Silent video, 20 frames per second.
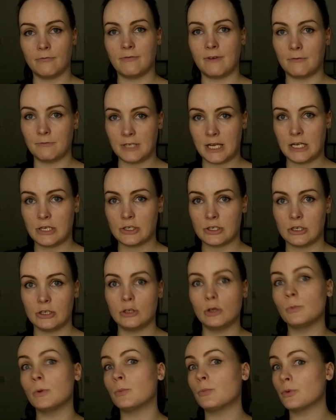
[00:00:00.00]

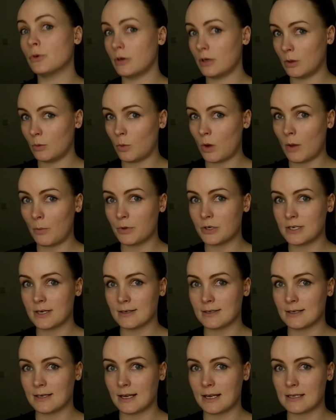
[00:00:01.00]
foundation, you'll be pretty well
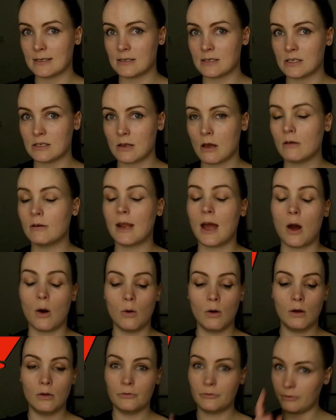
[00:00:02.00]
protected against the sun.
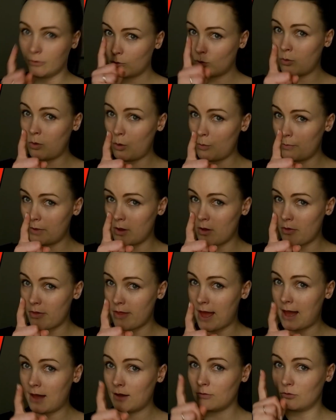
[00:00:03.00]
Now, don't quote me on
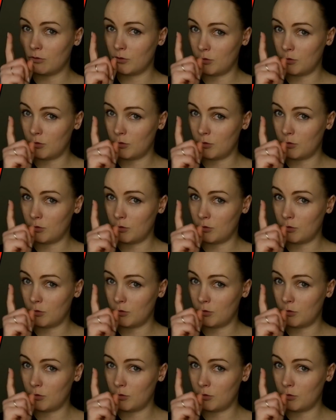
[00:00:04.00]
that.